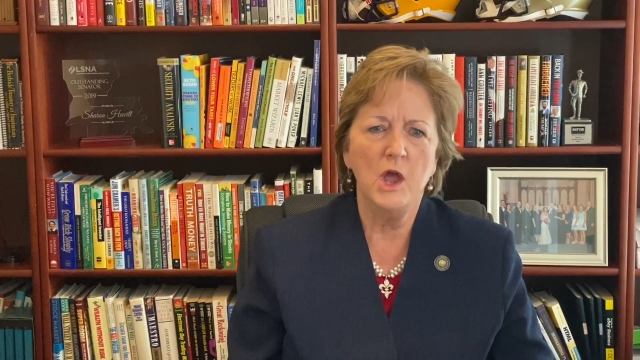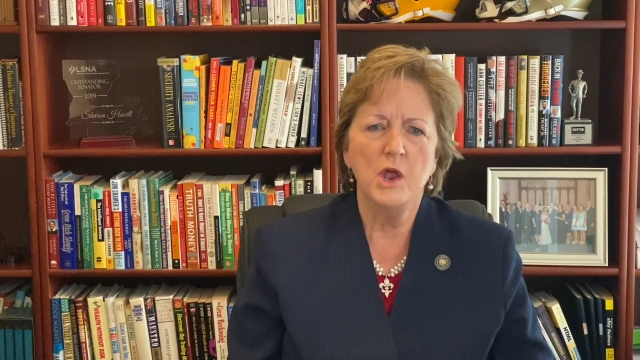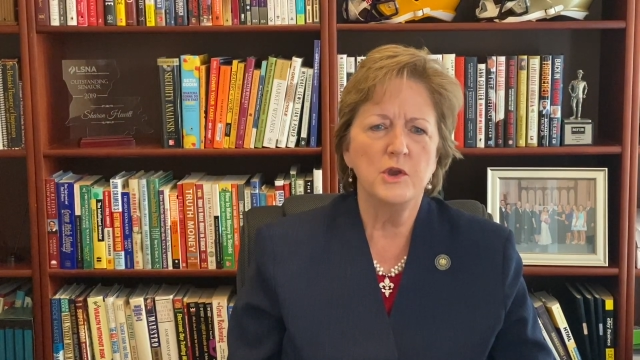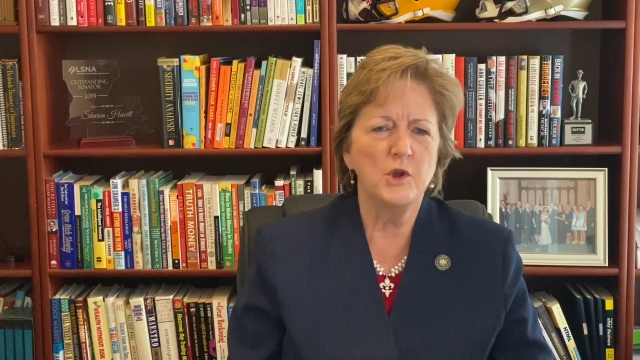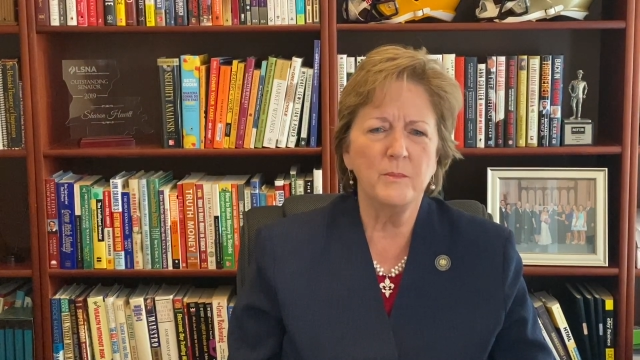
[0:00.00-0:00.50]

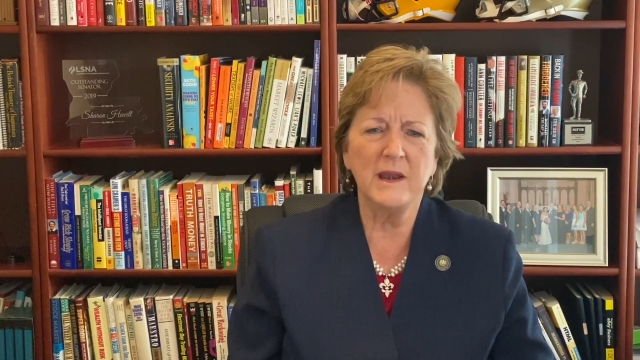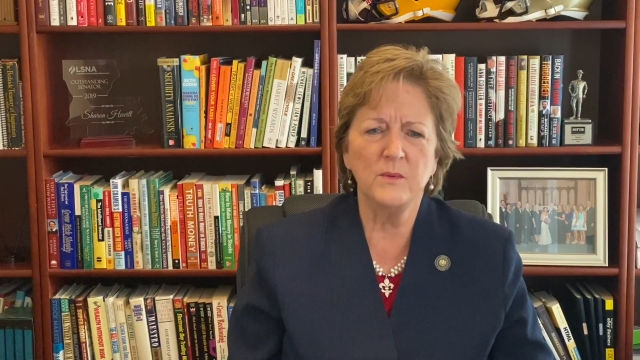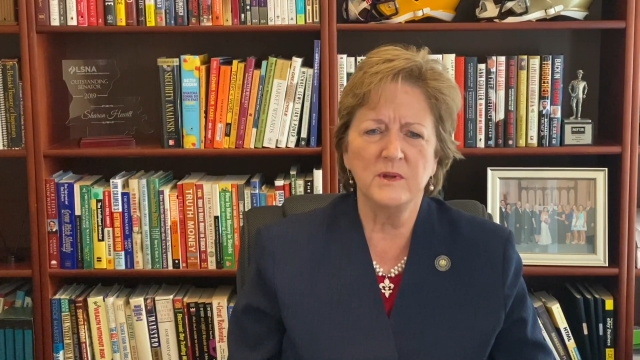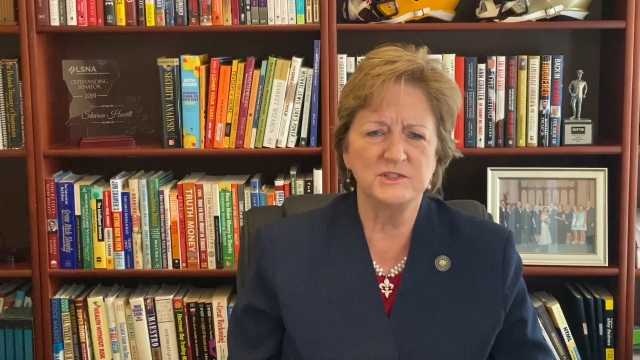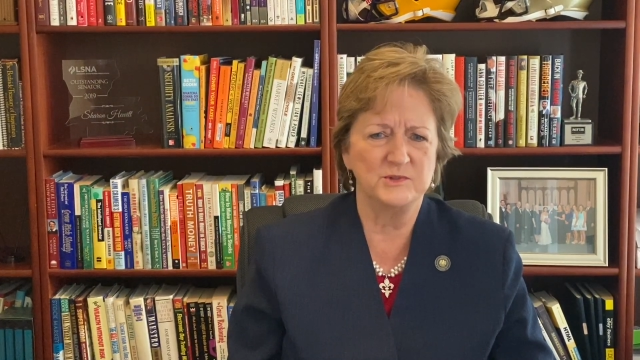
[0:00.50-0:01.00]
Nobody
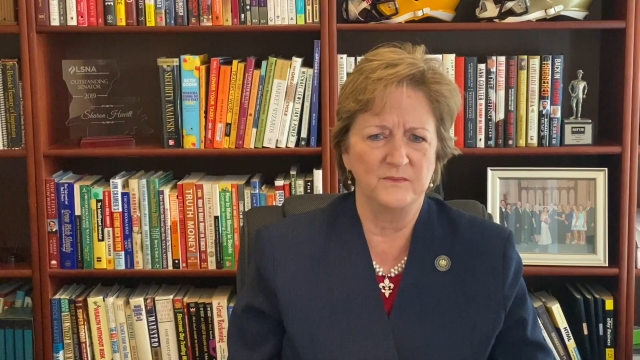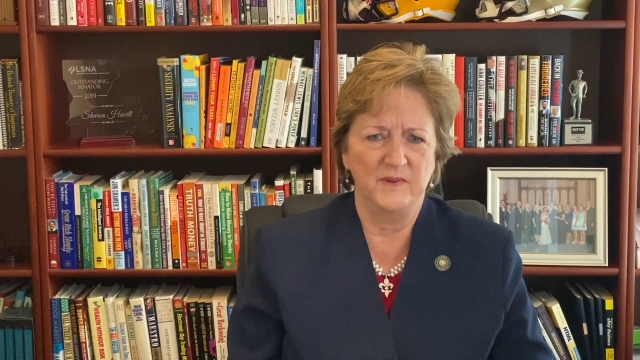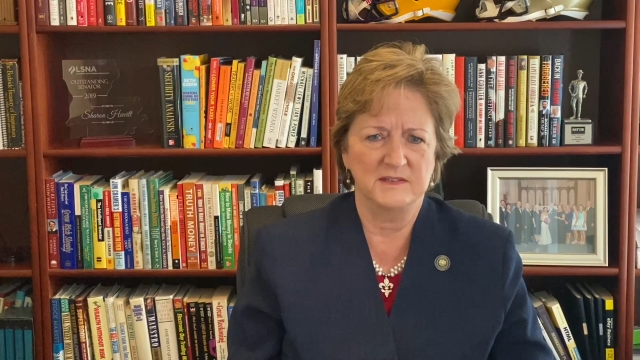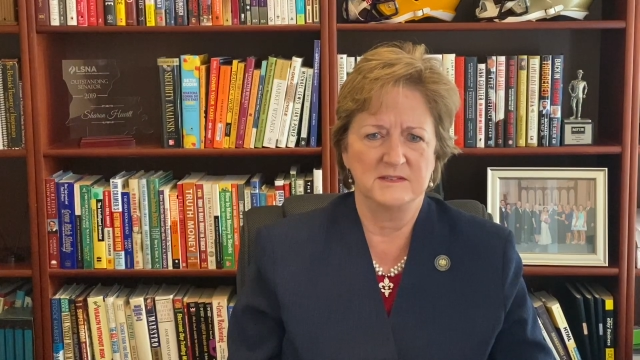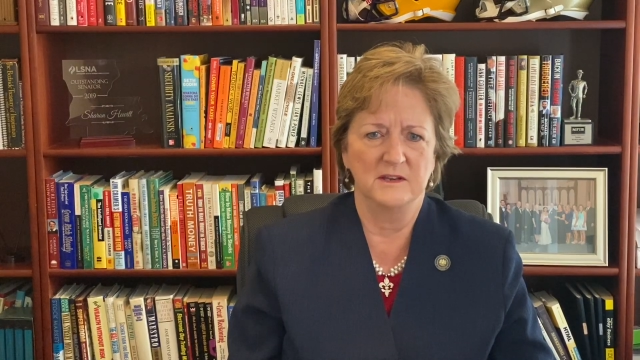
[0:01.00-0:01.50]
wants to
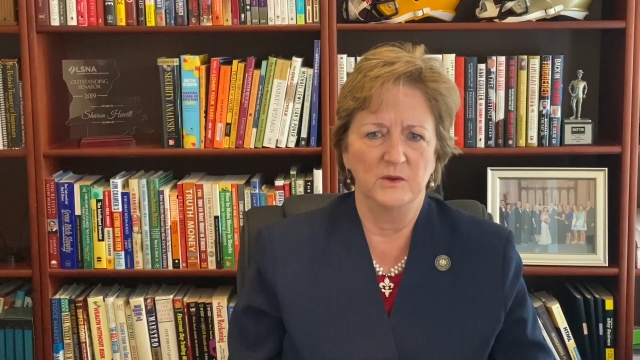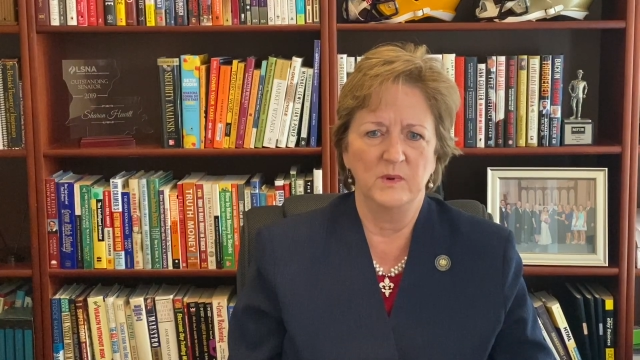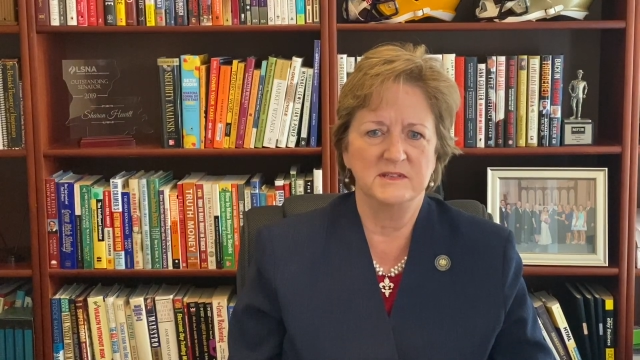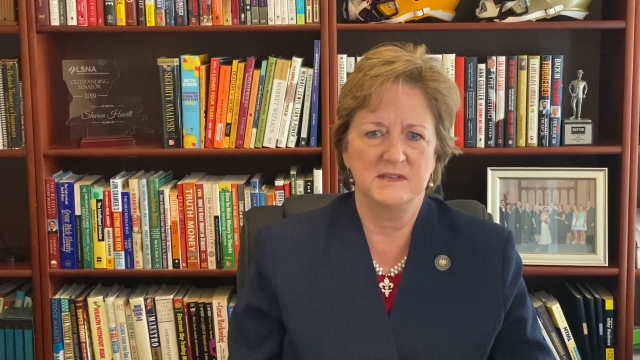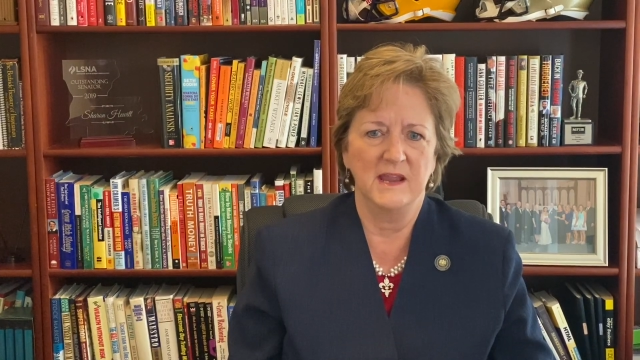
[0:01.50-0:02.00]
invest in
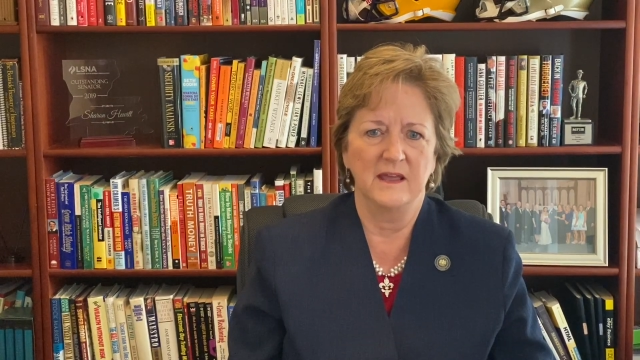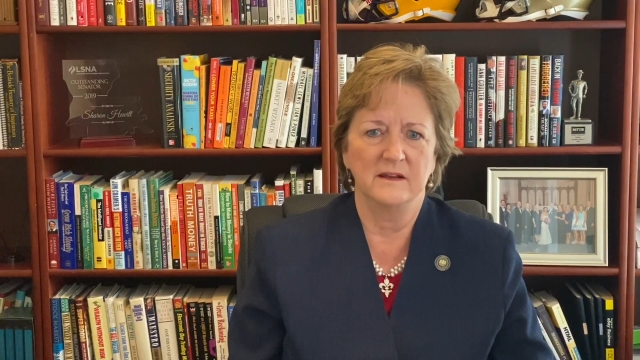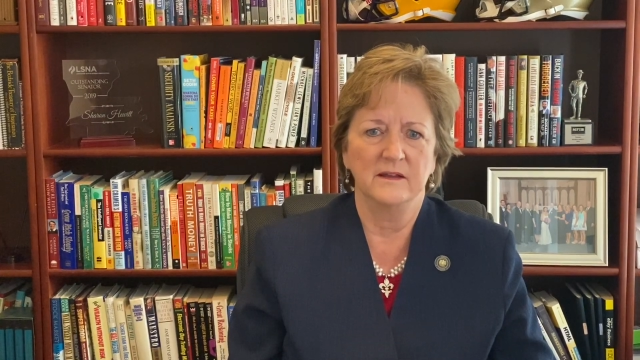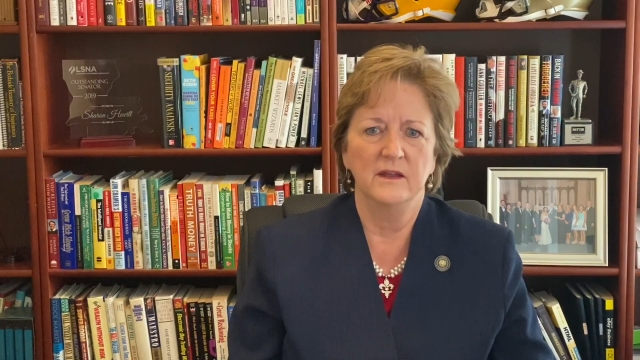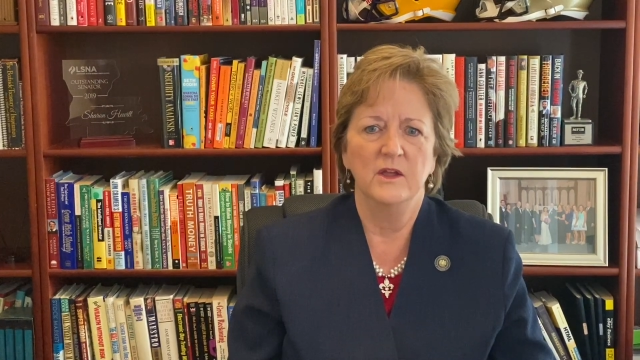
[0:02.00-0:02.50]
Louisiana